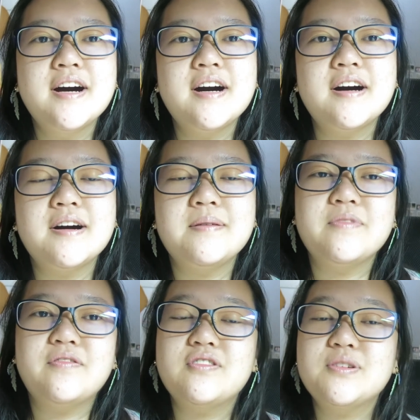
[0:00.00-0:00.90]

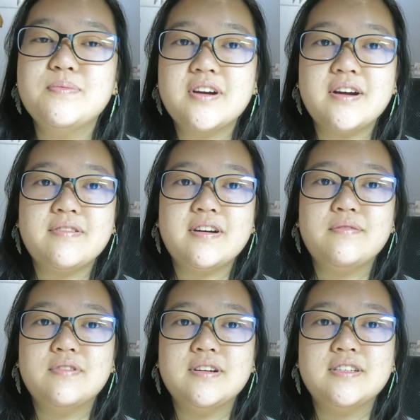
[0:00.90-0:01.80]
The first book I
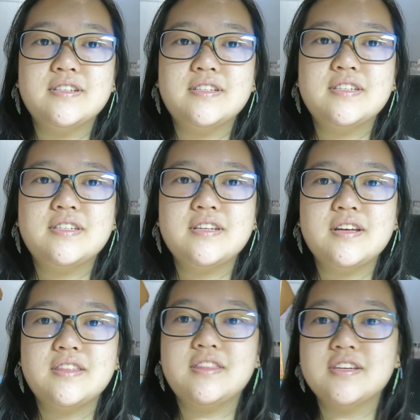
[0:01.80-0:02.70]
read was
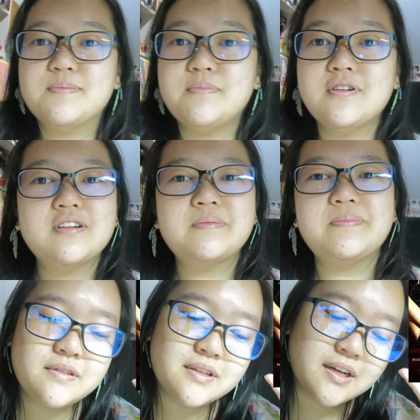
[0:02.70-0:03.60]
this book.
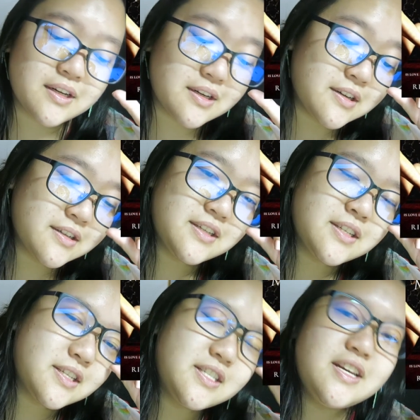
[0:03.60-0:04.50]

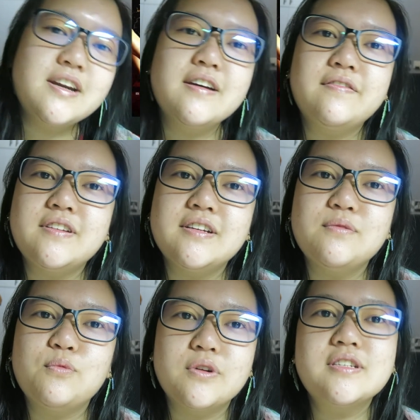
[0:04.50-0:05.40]
DNF'd
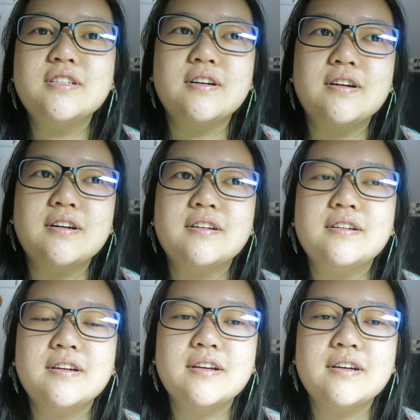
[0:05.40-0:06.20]
it, 1 star.